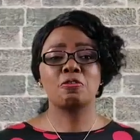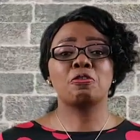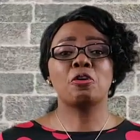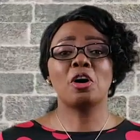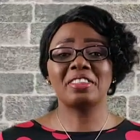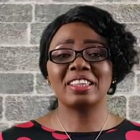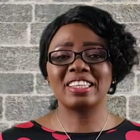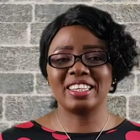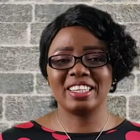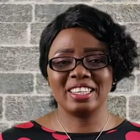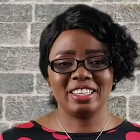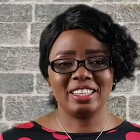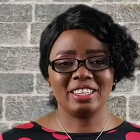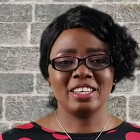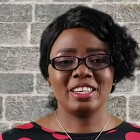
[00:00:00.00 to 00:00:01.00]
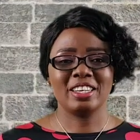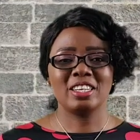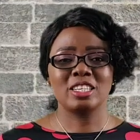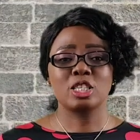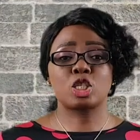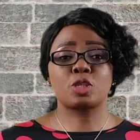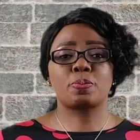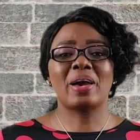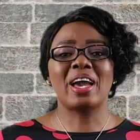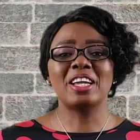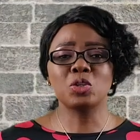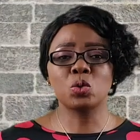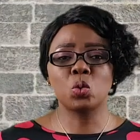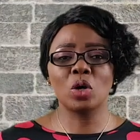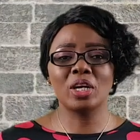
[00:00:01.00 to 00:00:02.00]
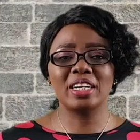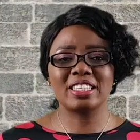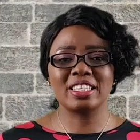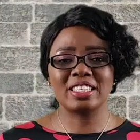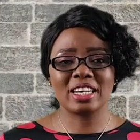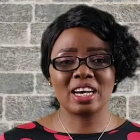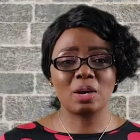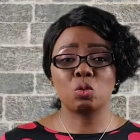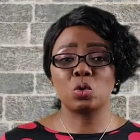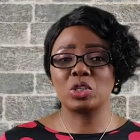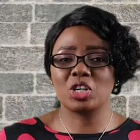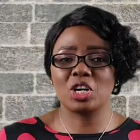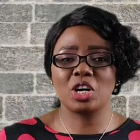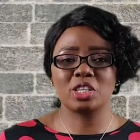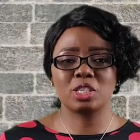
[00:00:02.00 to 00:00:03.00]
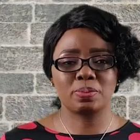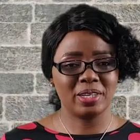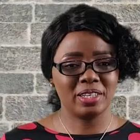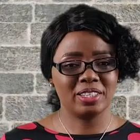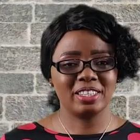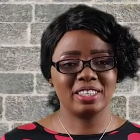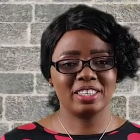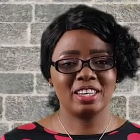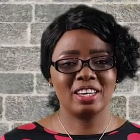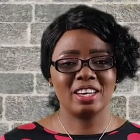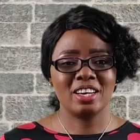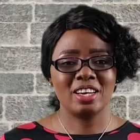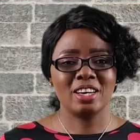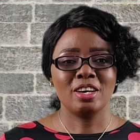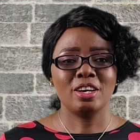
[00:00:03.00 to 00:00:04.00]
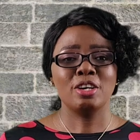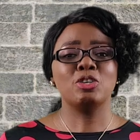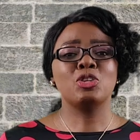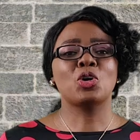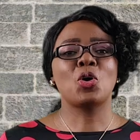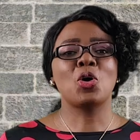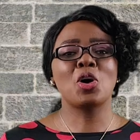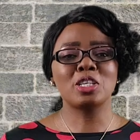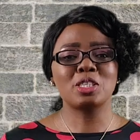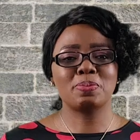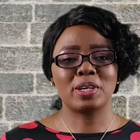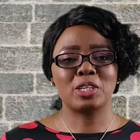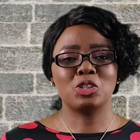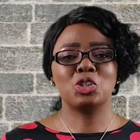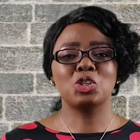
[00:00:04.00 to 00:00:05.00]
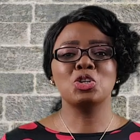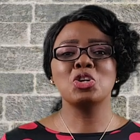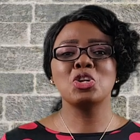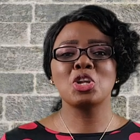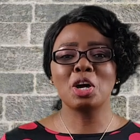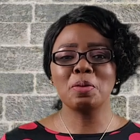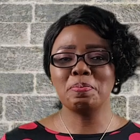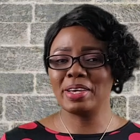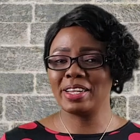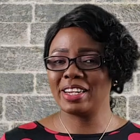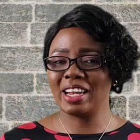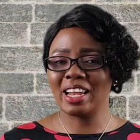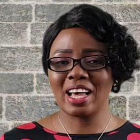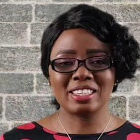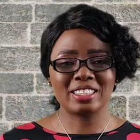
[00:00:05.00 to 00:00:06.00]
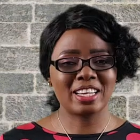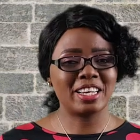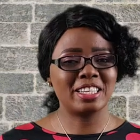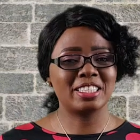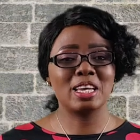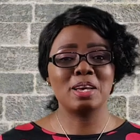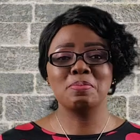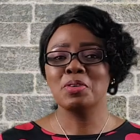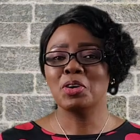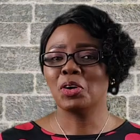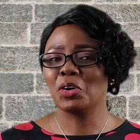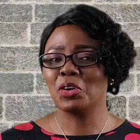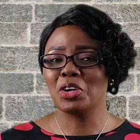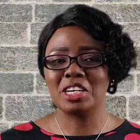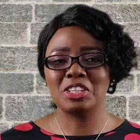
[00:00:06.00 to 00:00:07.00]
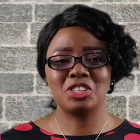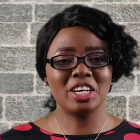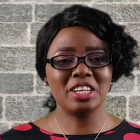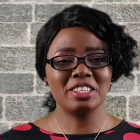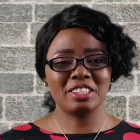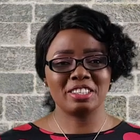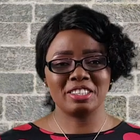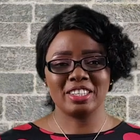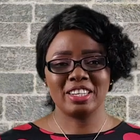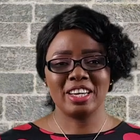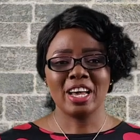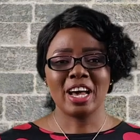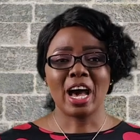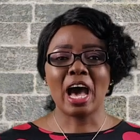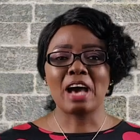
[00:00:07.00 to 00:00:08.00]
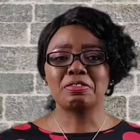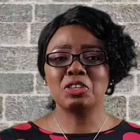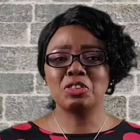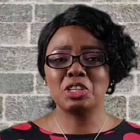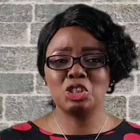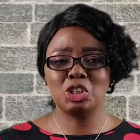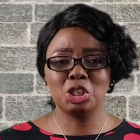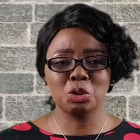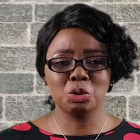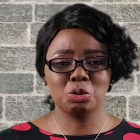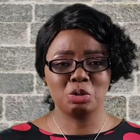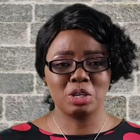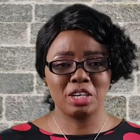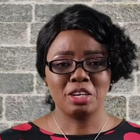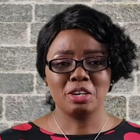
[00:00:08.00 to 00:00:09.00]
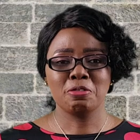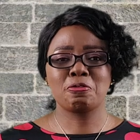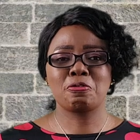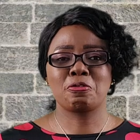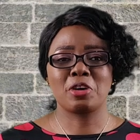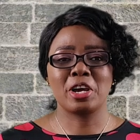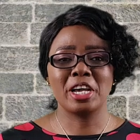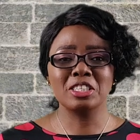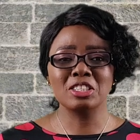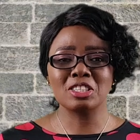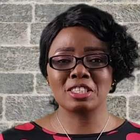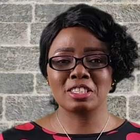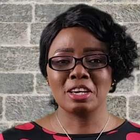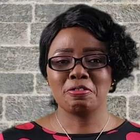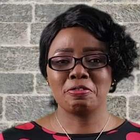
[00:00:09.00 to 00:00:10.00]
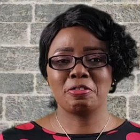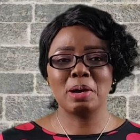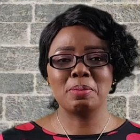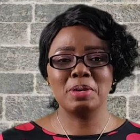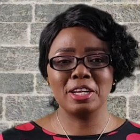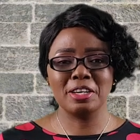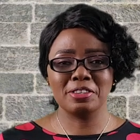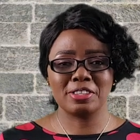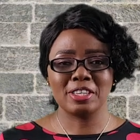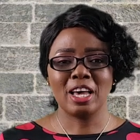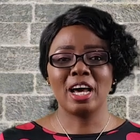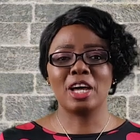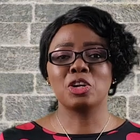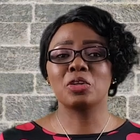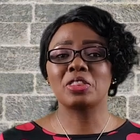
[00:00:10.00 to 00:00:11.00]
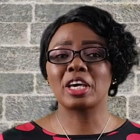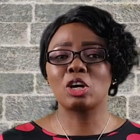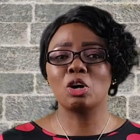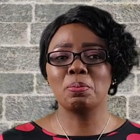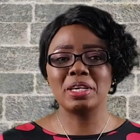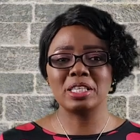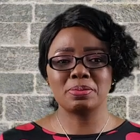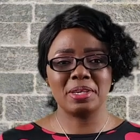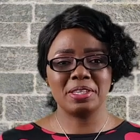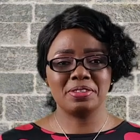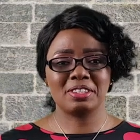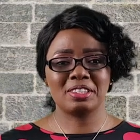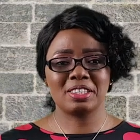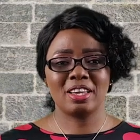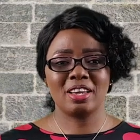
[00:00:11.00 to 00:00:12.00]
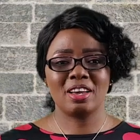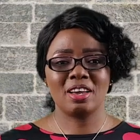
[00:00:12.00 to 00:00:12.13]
Fourthly, spend quality time with your husband. Your husband should not be the last item on your agenda after the children, friends, families, and other commitments.